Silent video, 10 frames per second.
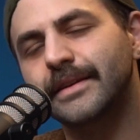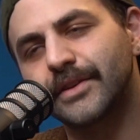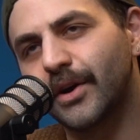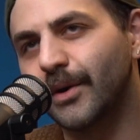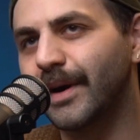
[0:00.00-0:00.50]
you
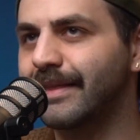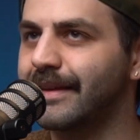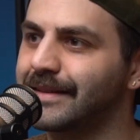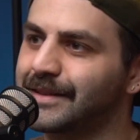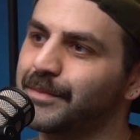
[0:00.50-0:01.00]
know, I
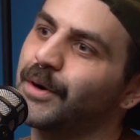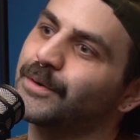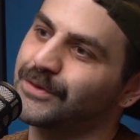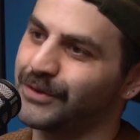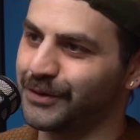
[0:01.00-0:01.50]
think it's
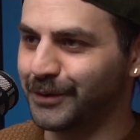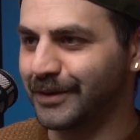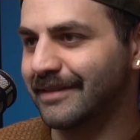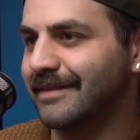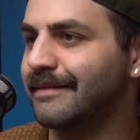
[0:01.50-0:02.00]
supposed to
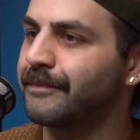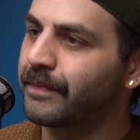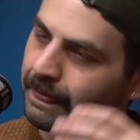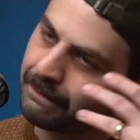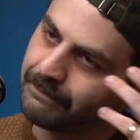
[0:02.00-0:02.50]

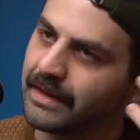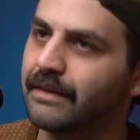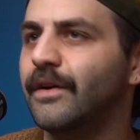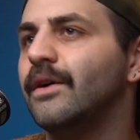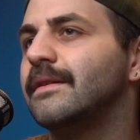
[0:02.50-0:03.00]

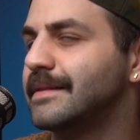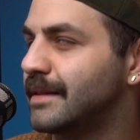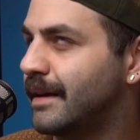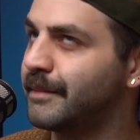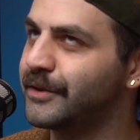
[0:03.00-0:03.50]
evoke this
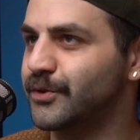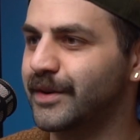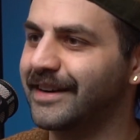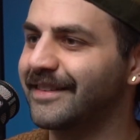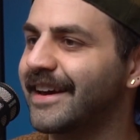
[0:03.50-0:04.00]

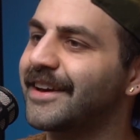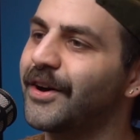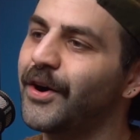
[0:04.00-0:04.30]
imagery, like, sure.